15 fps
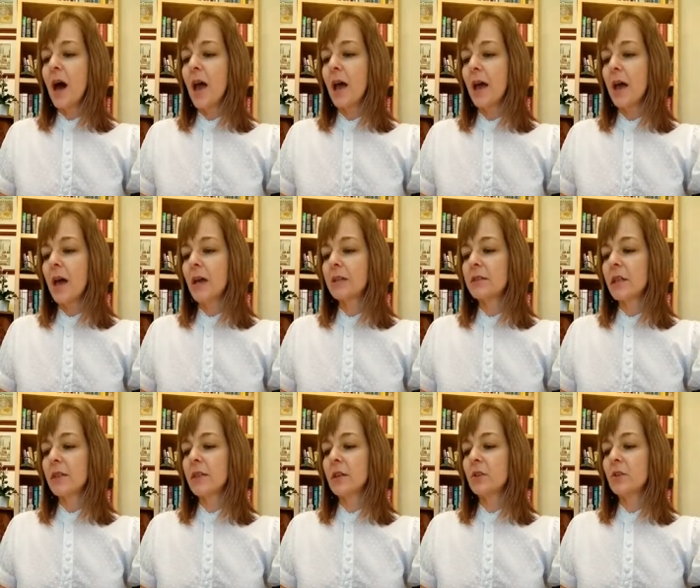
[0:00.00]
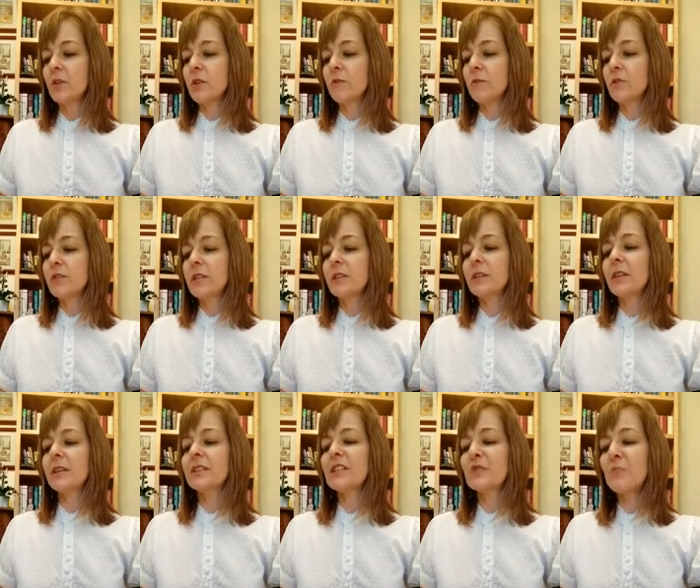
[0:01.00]
And the universe is
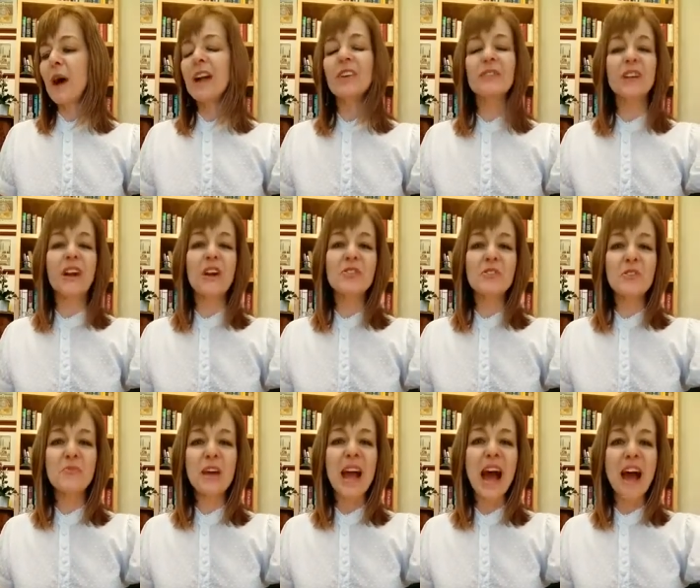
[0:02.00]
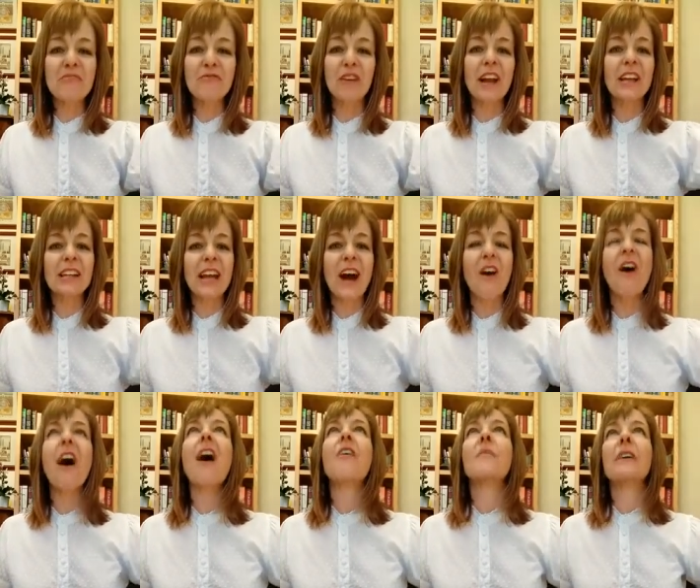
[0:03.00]
conspiring on your behalf right now.
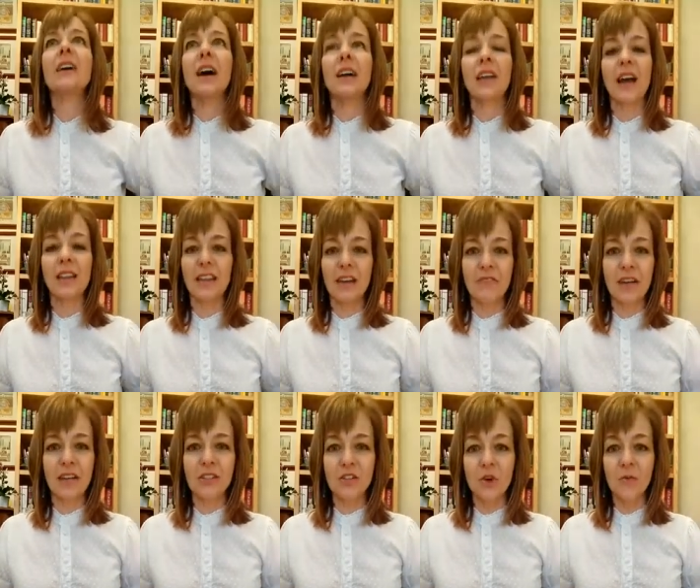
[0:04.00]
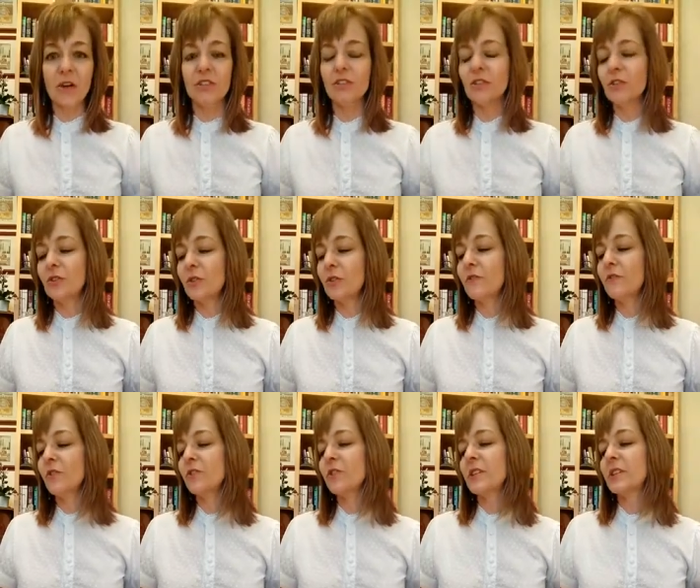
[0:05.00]
Oh my God, I love that so much. The
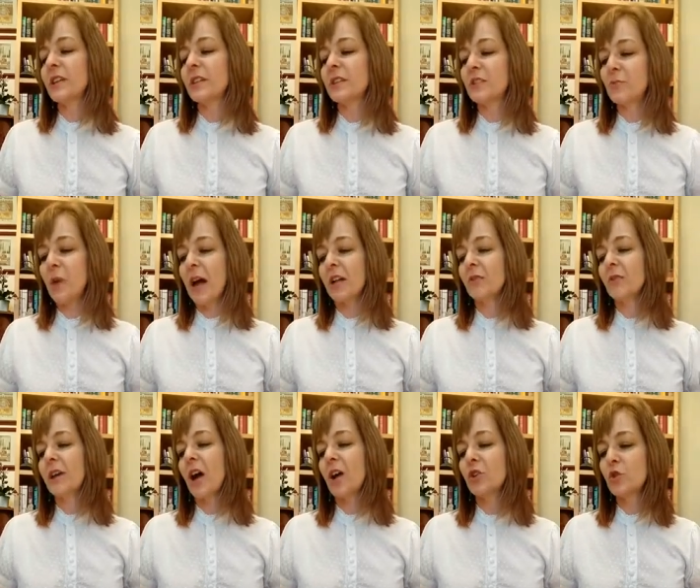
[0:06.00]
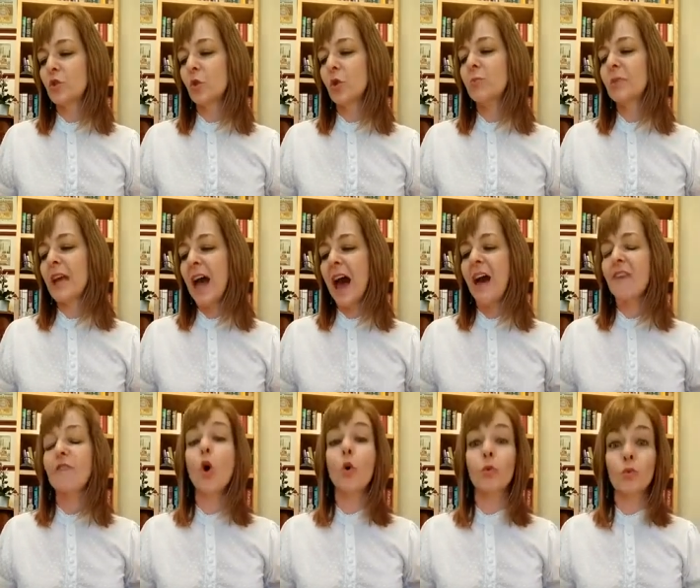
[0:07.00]
universe is conspiring on your
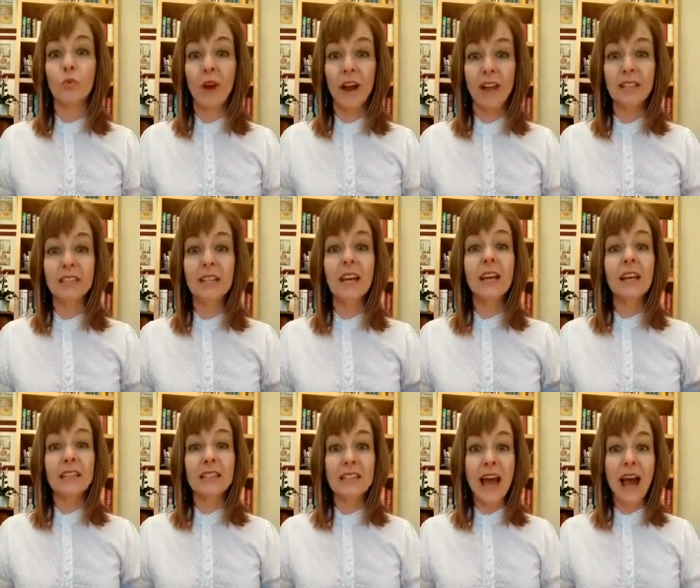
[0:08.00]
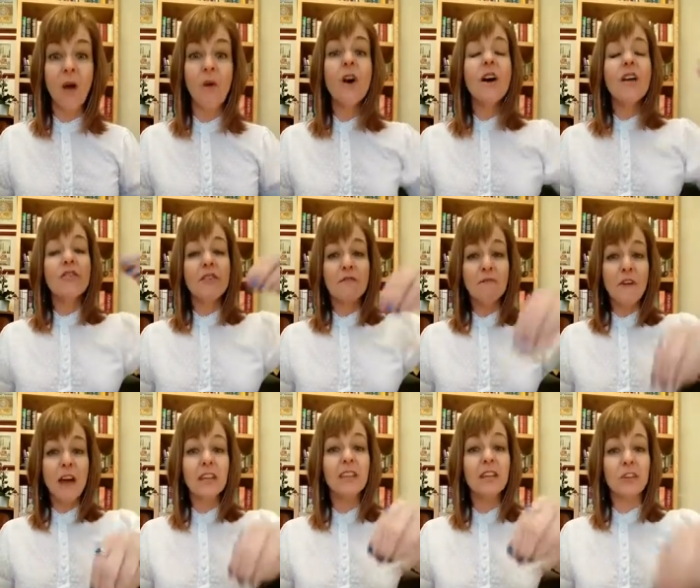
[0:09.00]
behalf right now. The
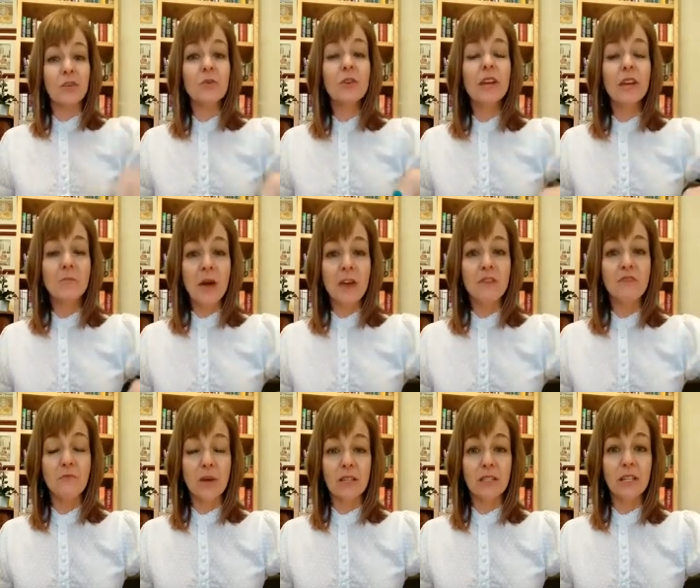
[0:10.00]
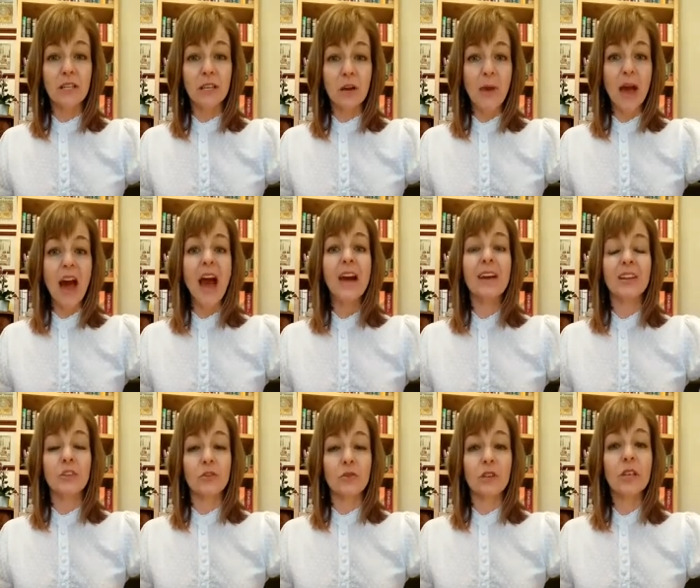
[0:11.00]
fact that you came out of my teacup hat
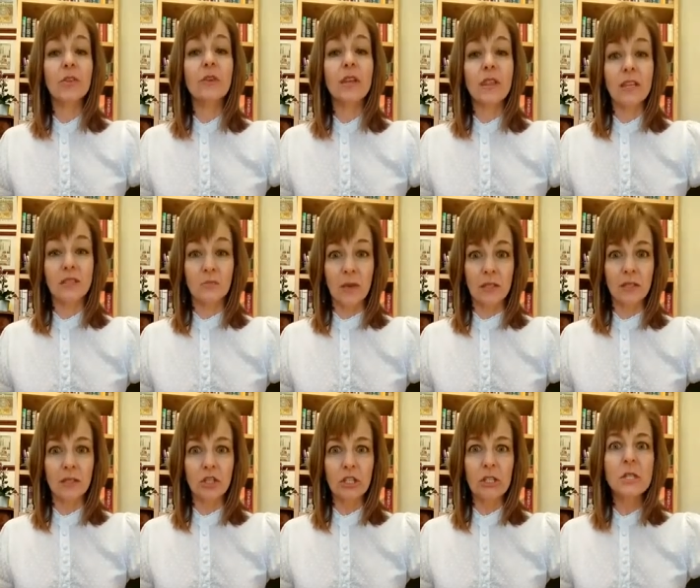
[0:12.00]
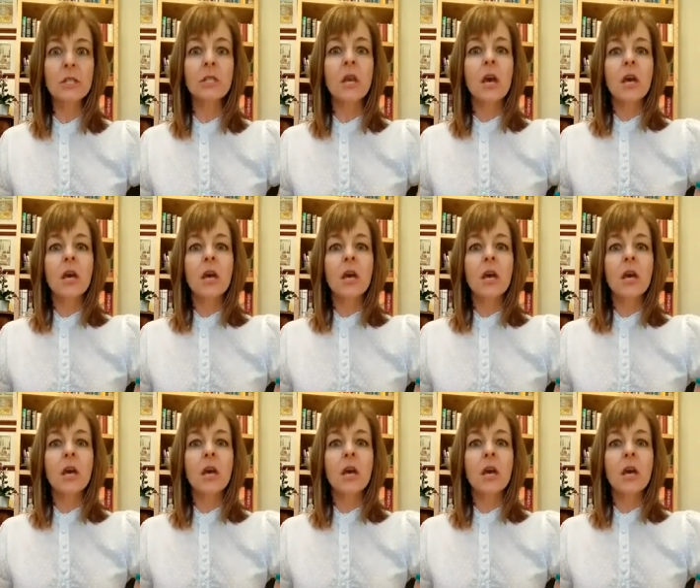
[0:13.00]
and you're hearing these messages